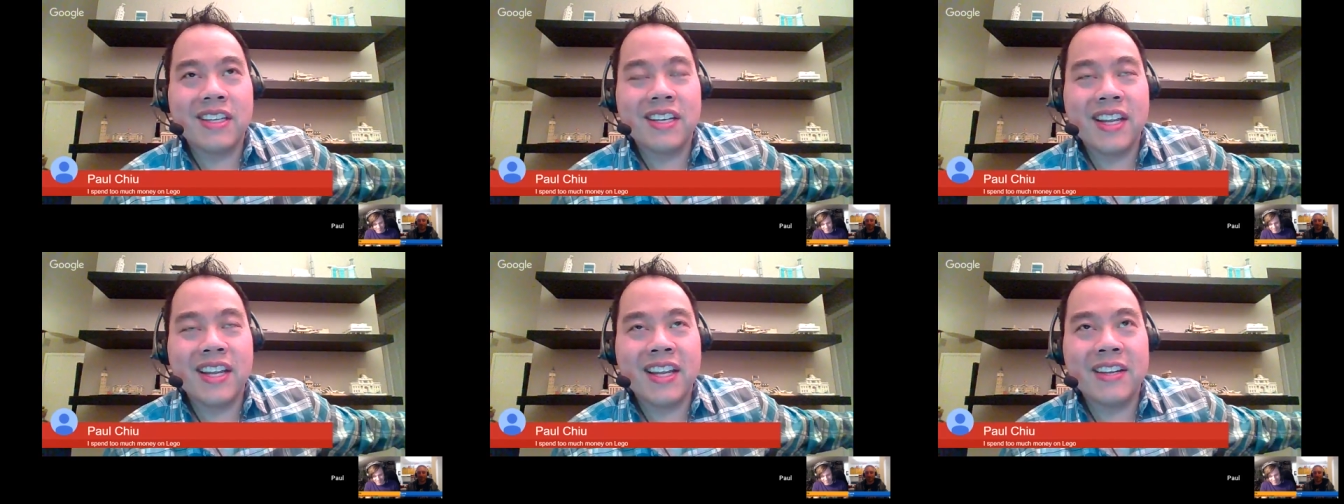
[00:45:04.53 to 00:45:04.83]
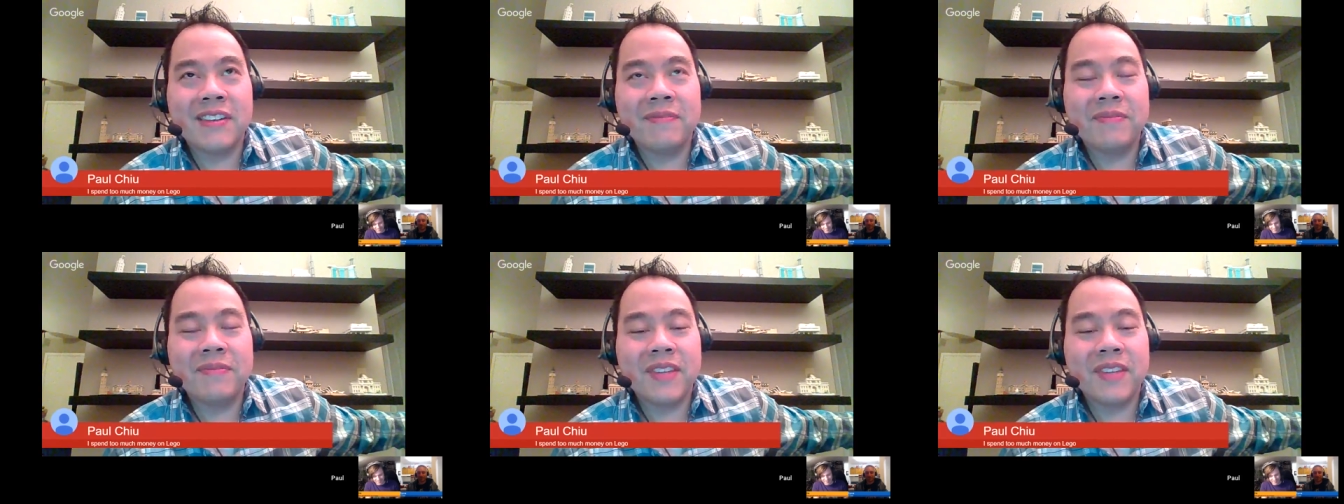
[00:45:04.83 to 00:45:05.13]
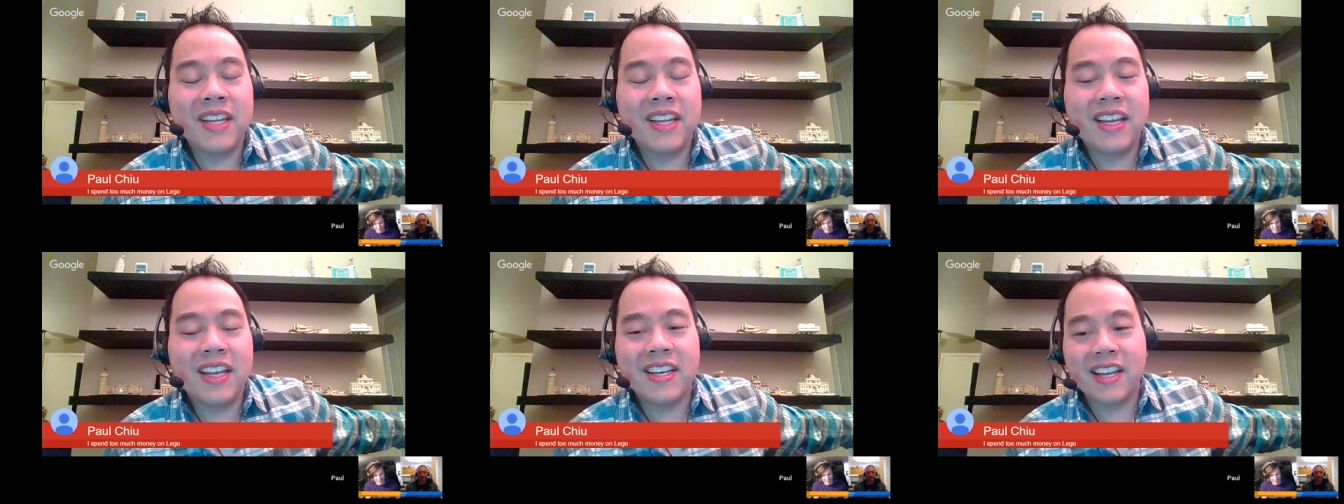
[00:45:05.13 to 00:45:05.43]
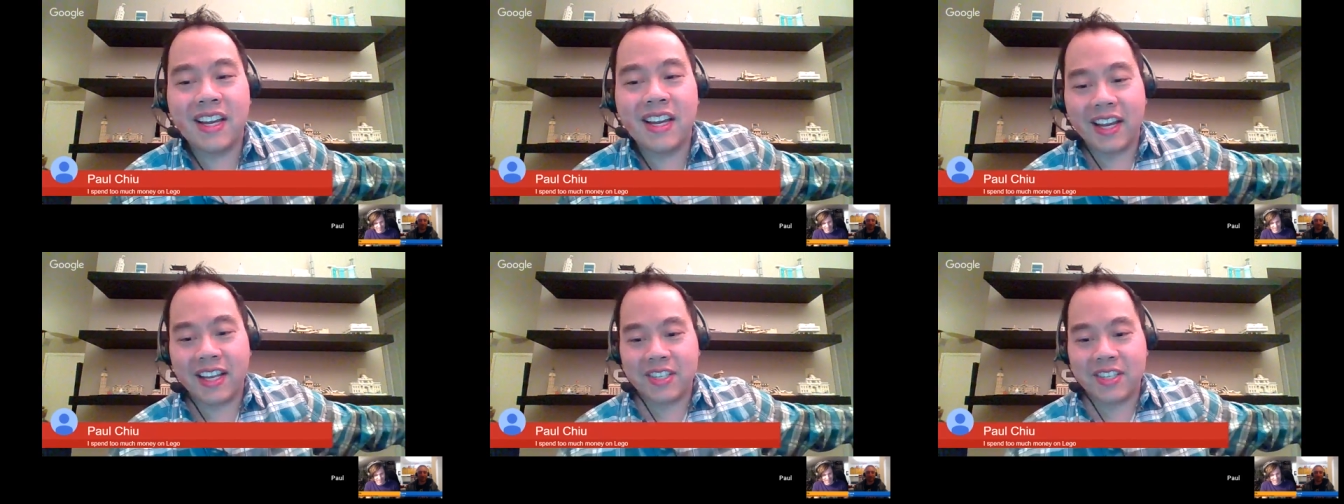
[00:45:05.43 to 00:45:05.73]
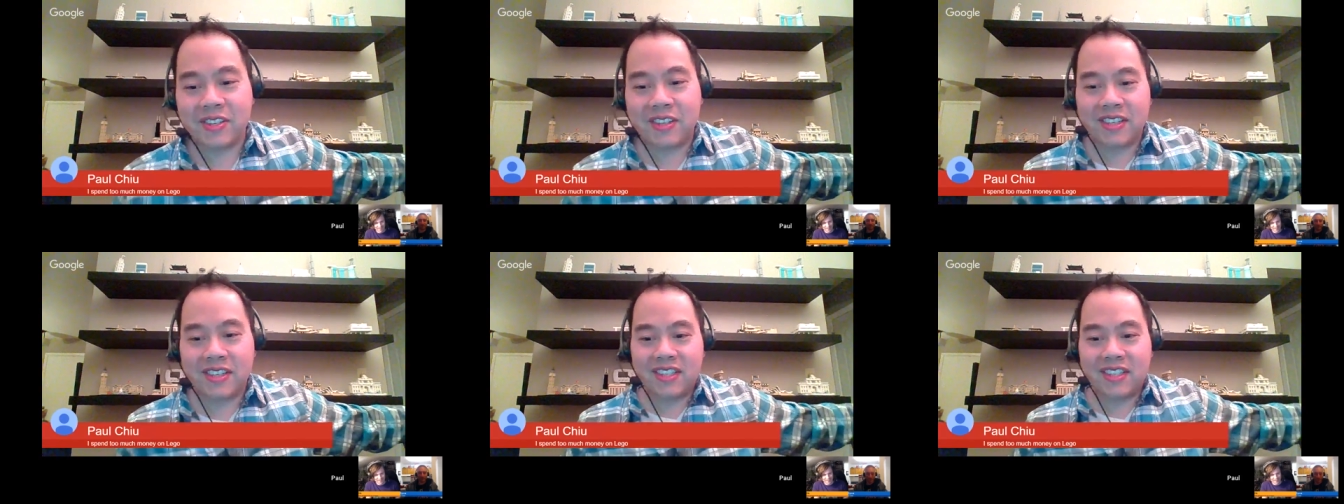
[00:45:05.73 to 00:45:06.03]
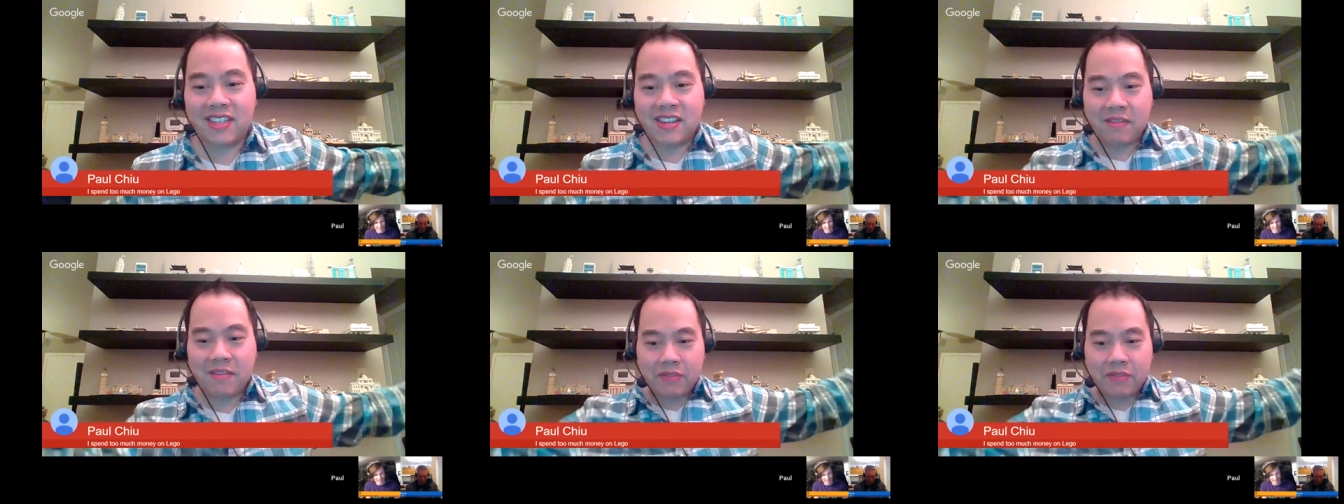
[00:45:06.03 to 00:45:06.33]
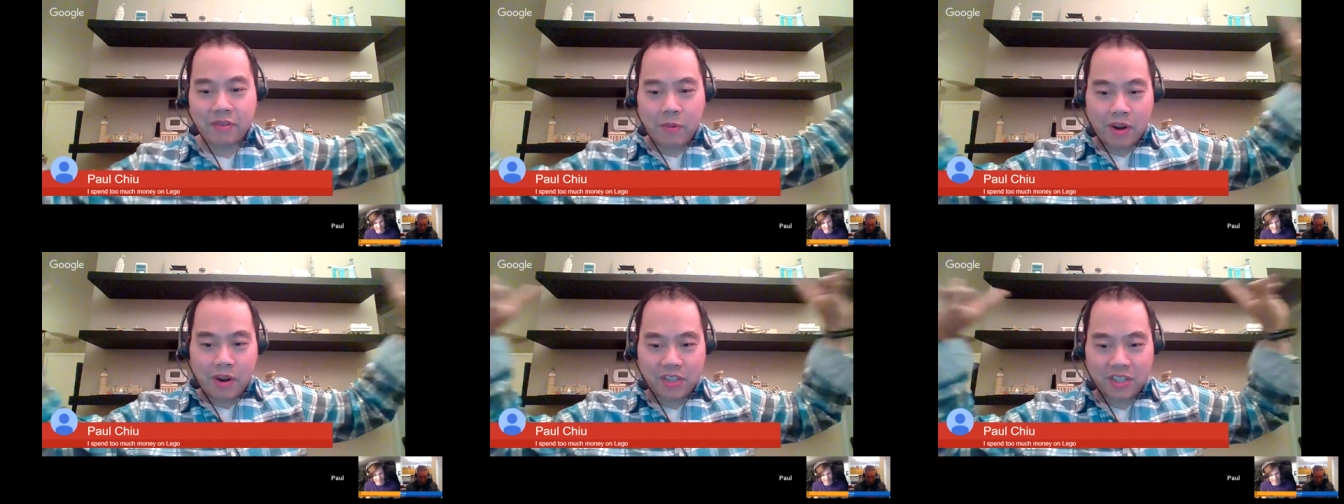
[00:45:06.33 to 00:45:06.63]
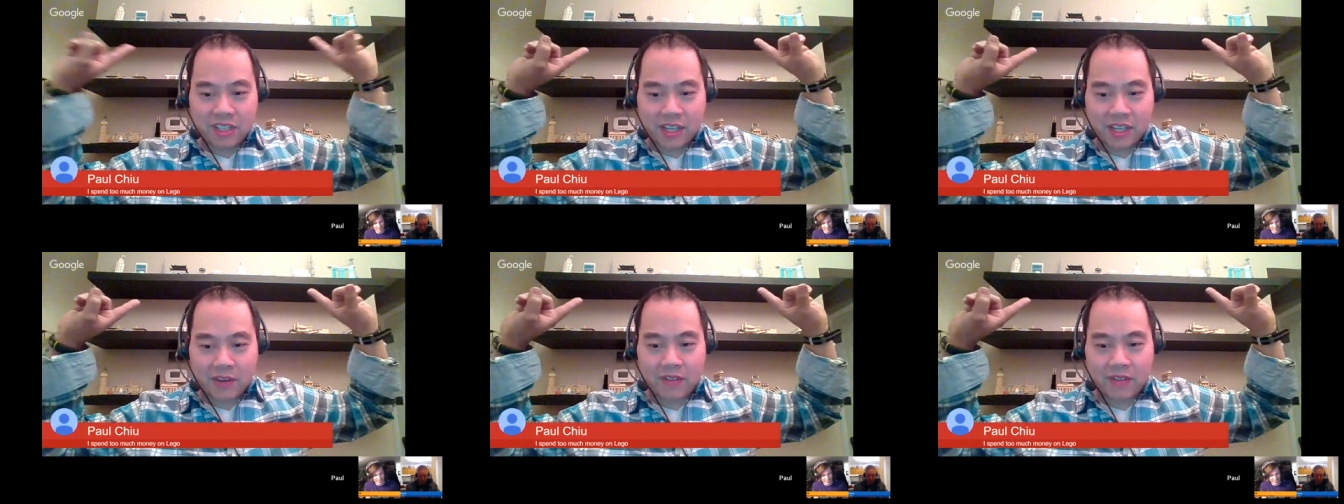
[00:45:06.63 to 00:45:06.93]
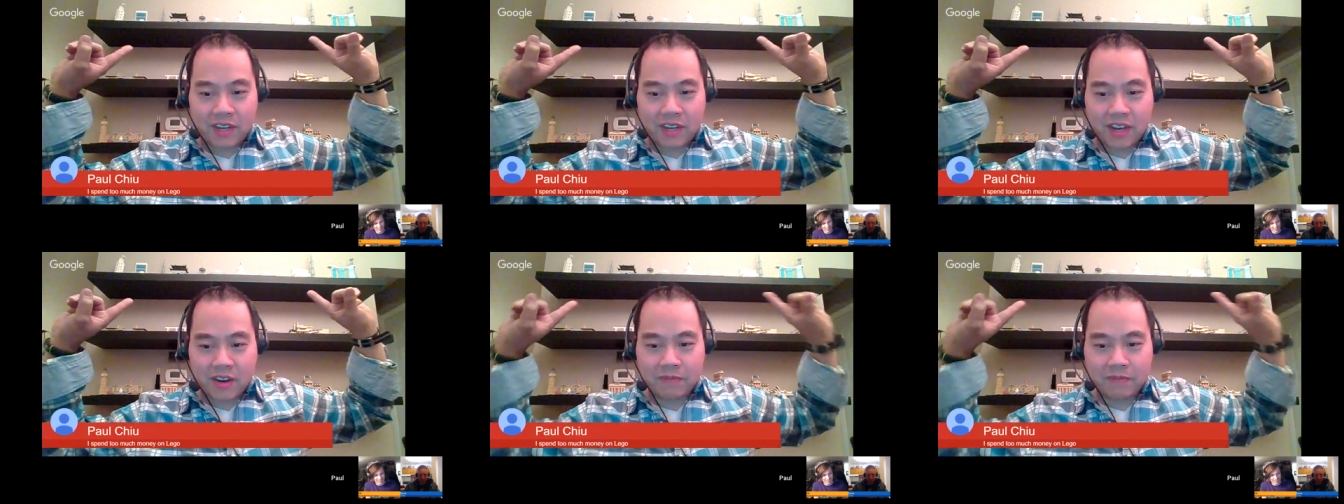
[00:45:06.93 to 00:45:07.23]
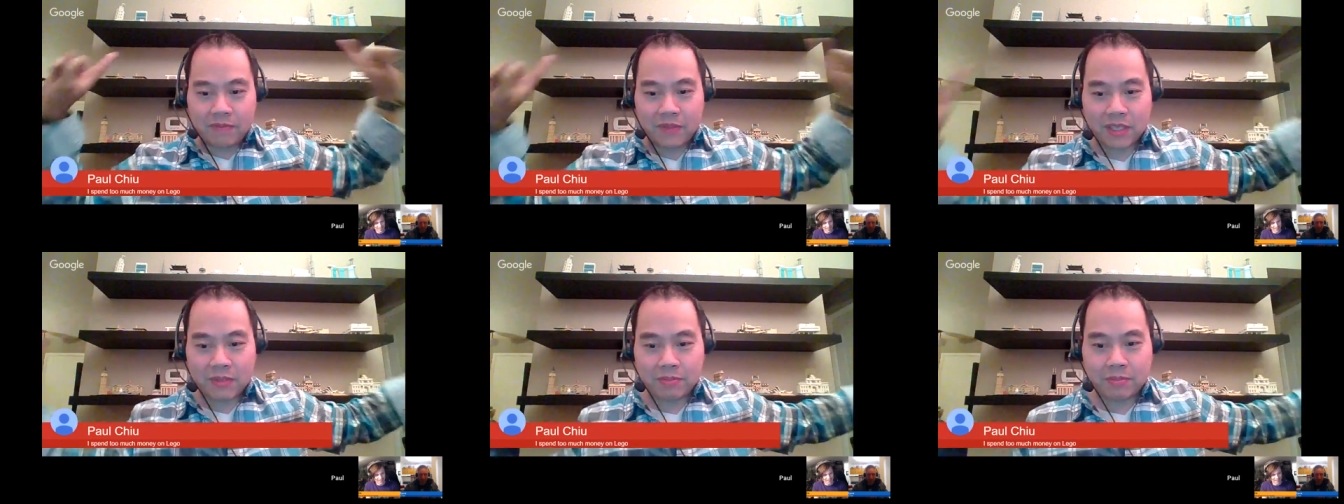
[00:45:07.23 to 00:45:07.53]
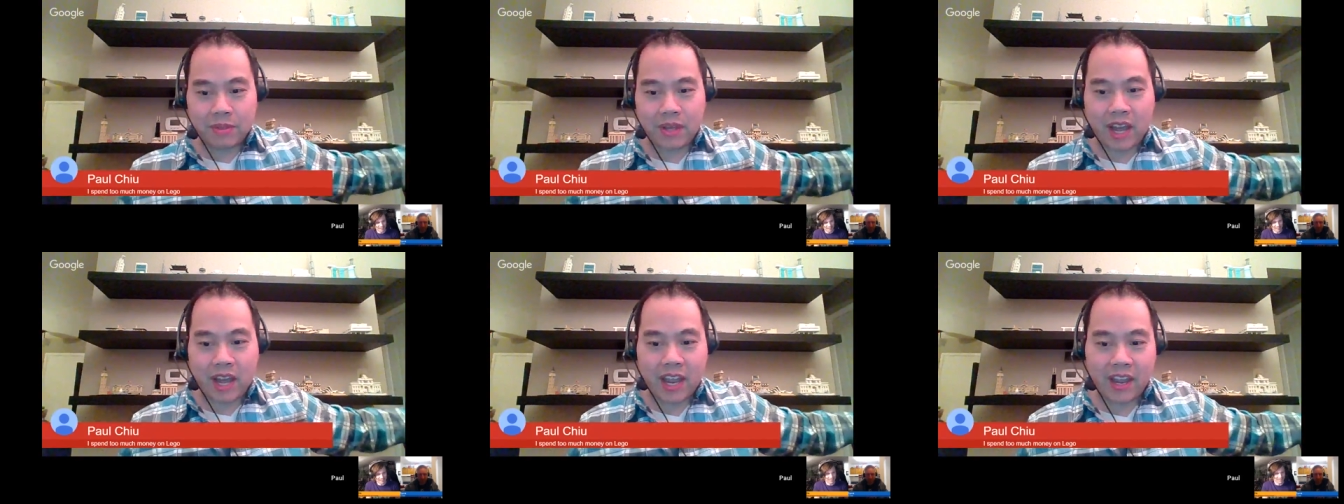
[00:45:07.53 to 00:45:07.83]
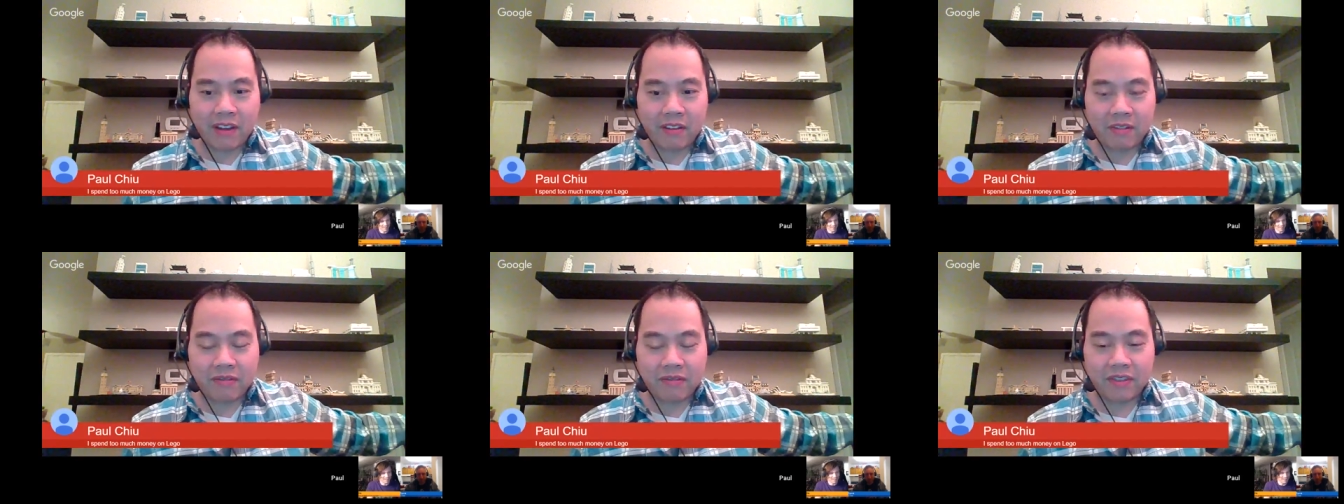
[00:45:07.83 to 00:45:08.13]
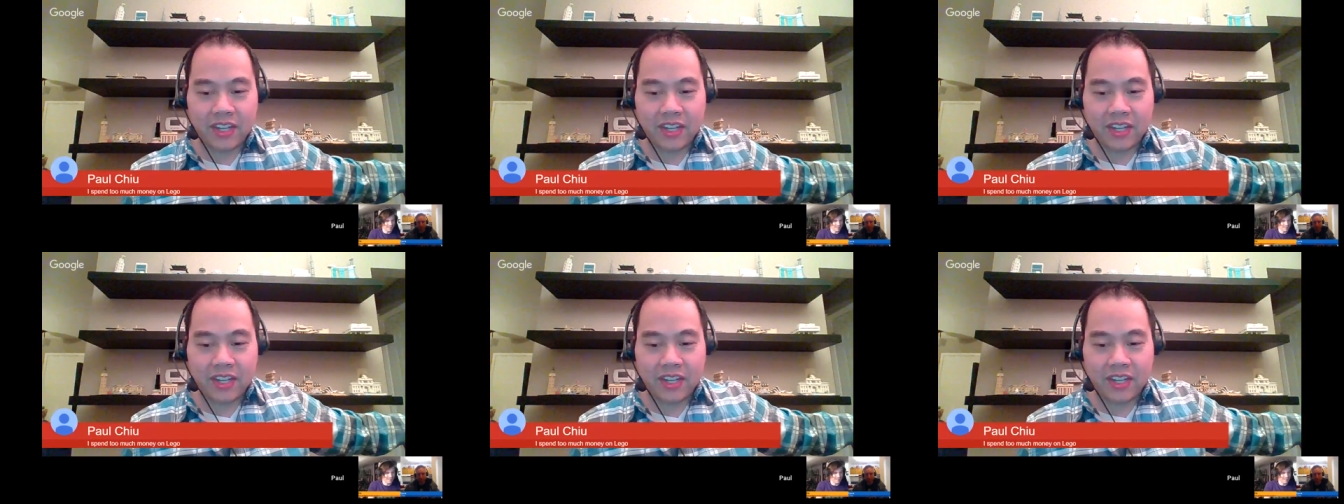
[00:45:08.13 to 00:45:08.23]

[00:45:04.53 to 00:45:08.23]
And and yeah, as you can see, if you're watching on video, there's I have